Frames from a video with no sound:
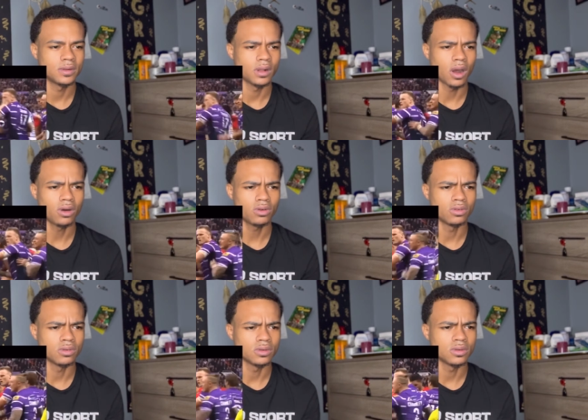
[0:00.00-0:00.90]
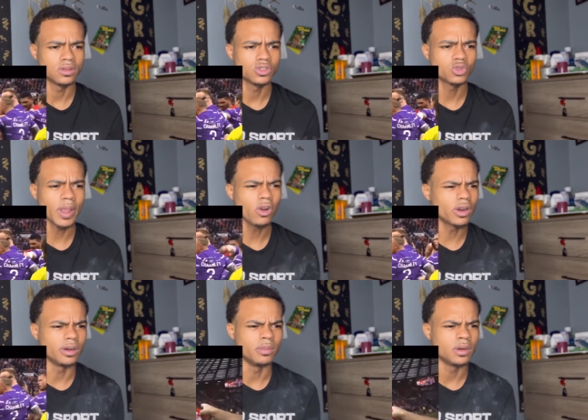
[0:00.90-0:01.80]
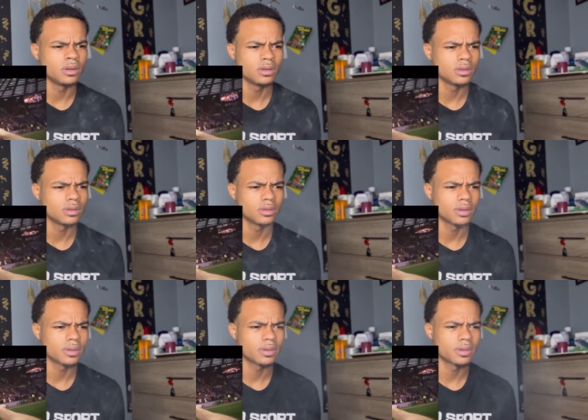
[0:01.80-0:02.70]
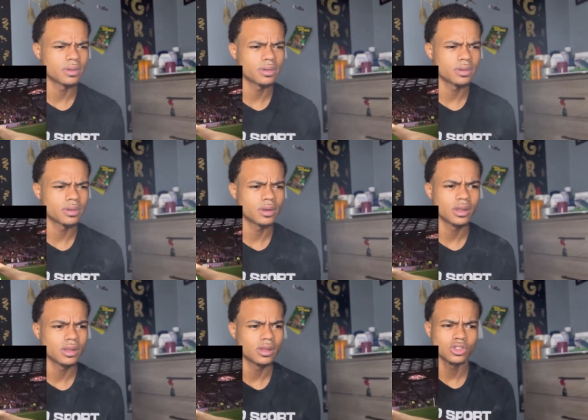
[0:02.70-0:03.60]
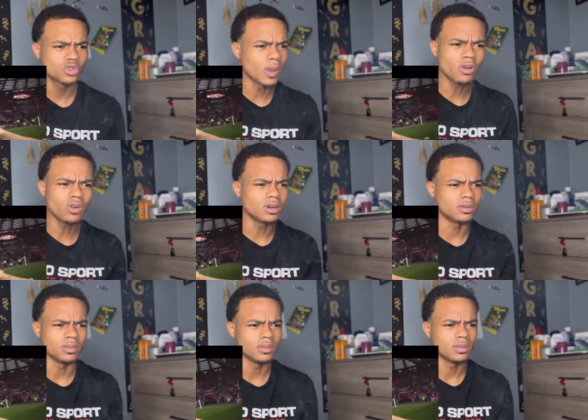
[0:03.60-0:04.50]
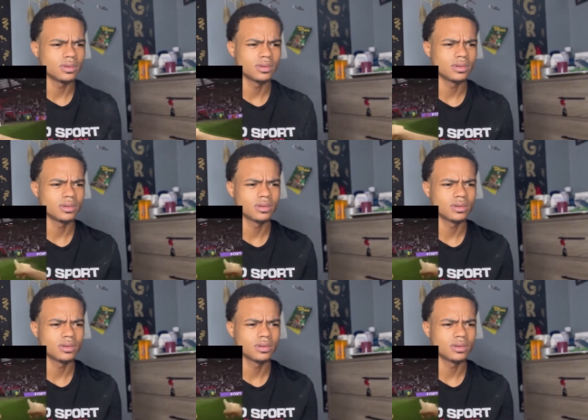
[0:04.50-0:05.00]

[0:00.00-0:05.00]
Oh, swing on him. St. Helens bar. St. Helens took exception to it and flew in.